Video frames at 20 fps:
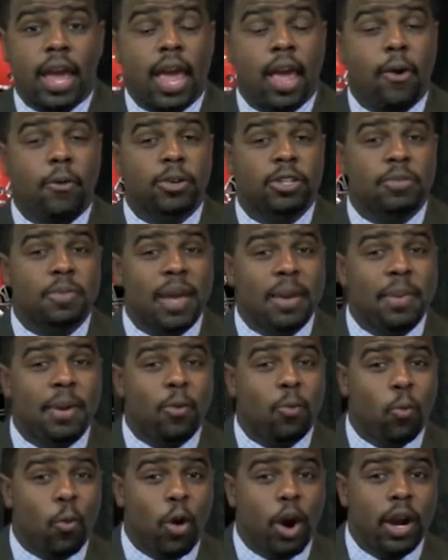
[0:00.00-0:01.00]
It was
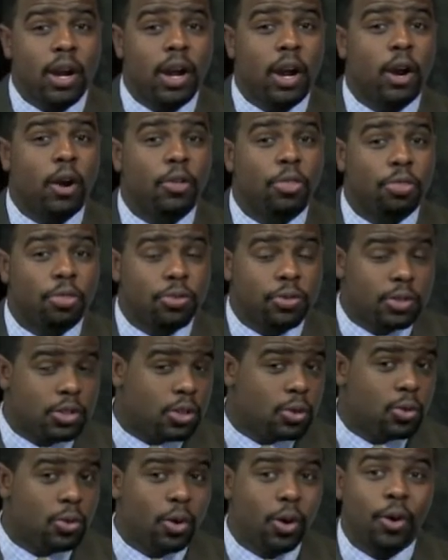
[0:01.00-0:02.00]
maybe one or
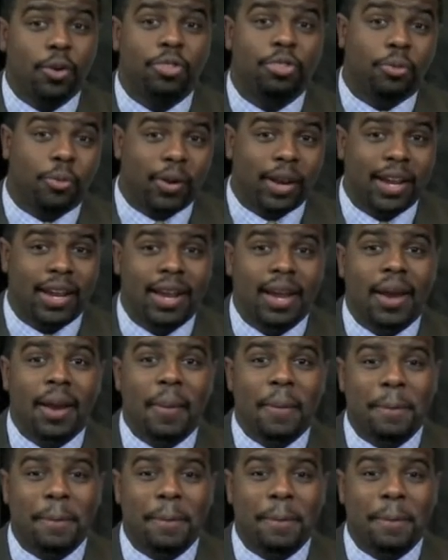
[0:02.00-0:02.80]
two or three